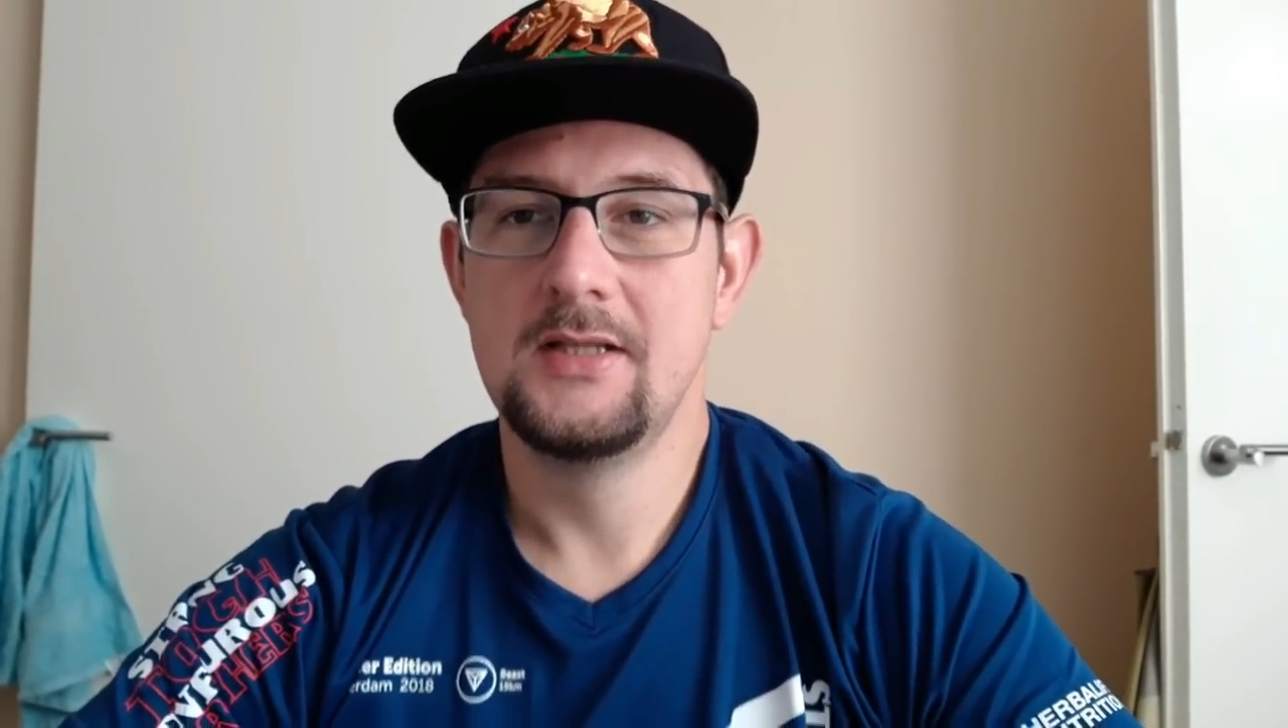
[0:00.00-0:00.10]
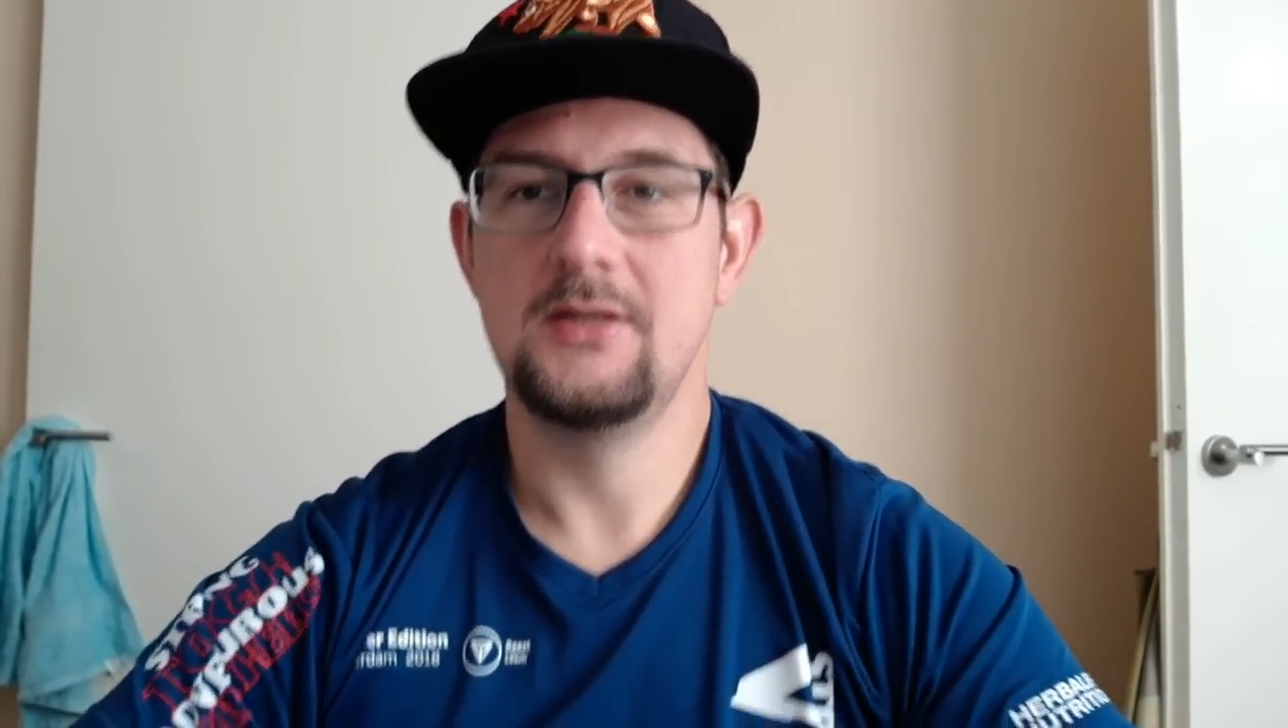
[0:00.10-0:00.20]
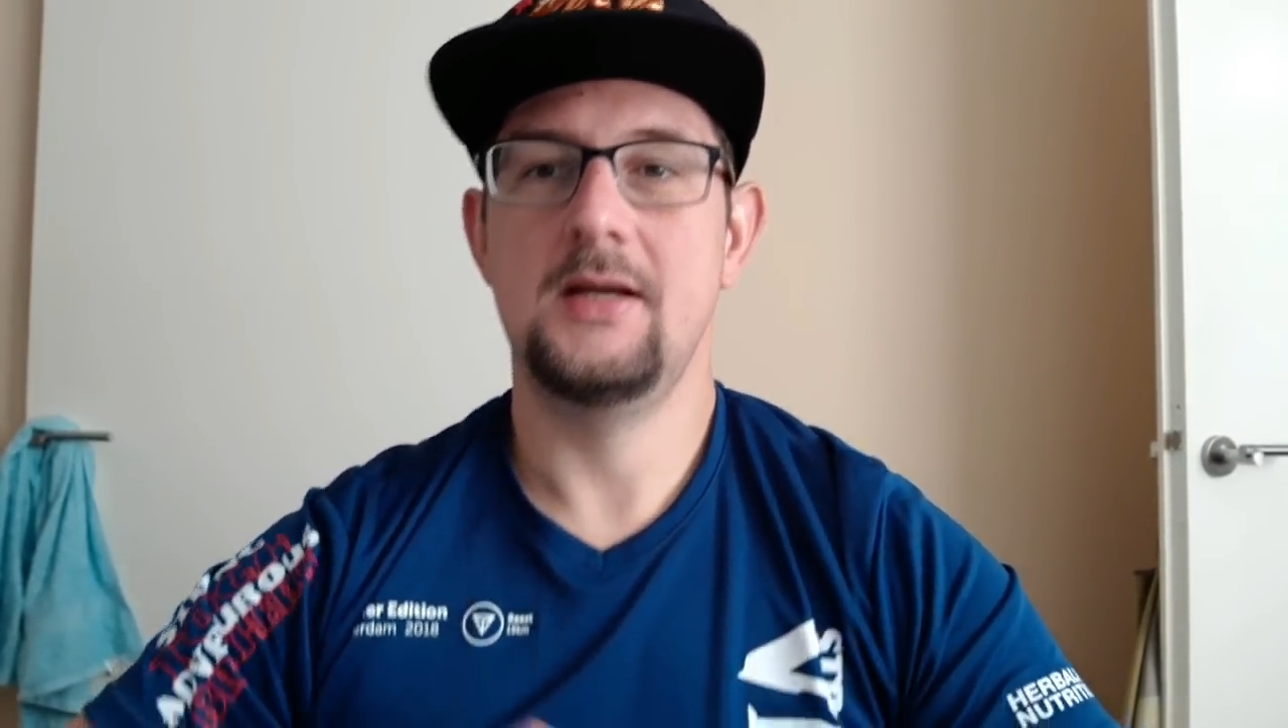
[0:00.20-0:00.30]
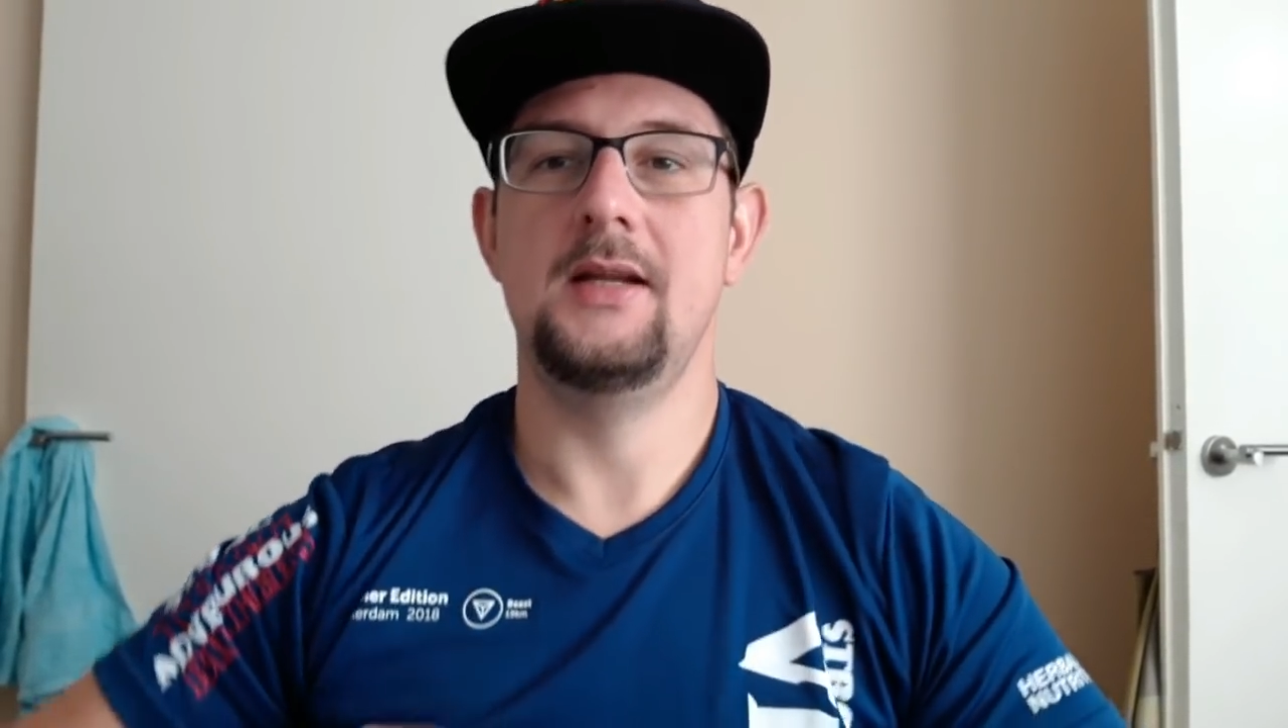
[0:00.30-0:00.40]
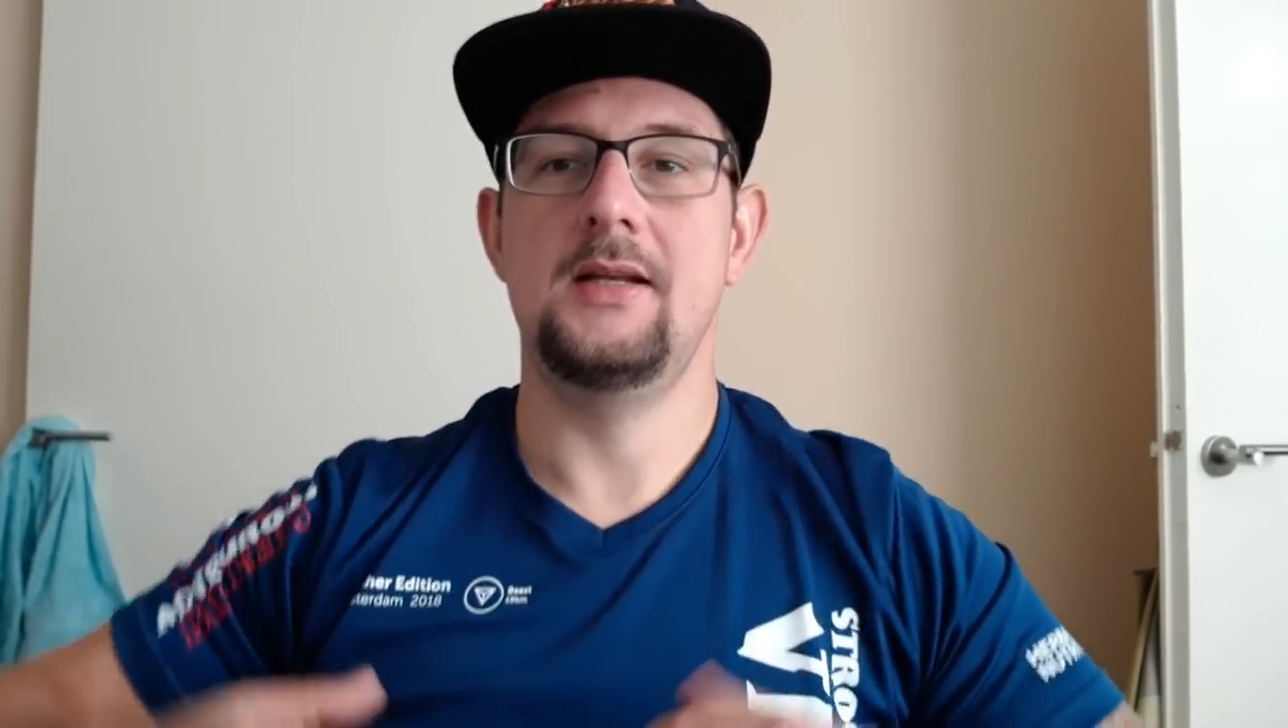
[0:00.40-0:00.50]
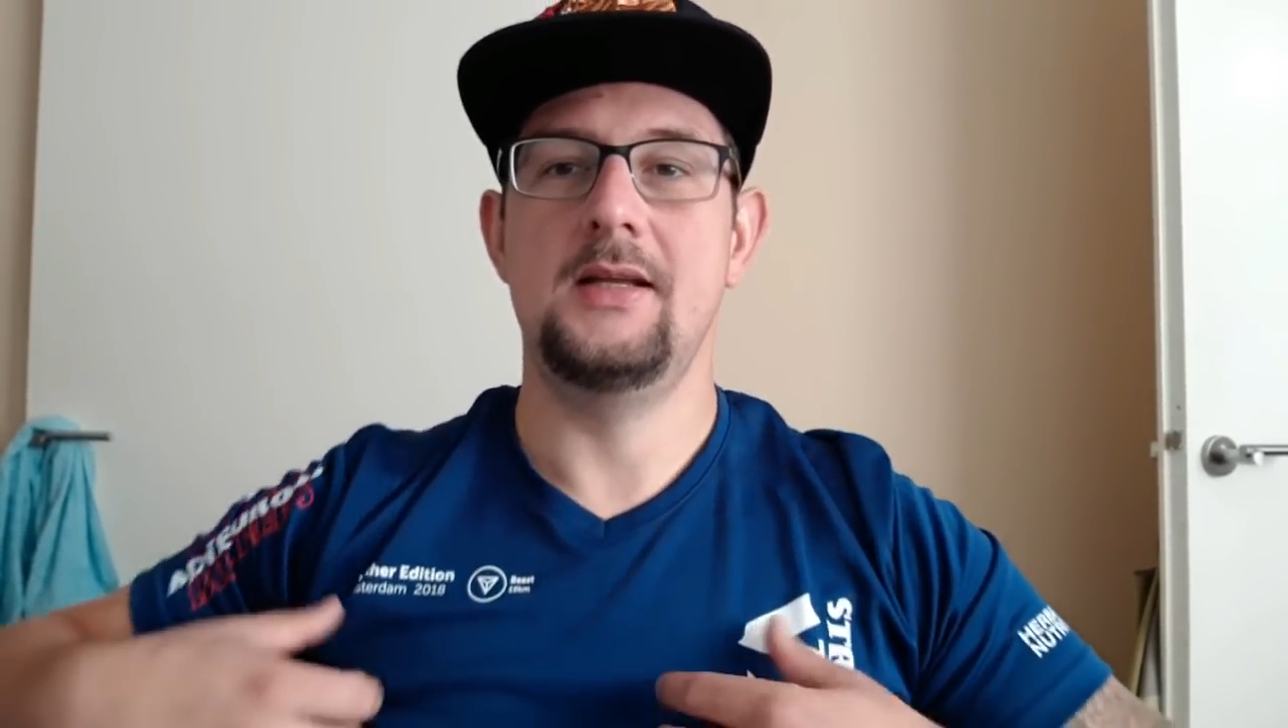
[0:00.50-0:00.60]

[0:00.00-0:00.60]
to edit,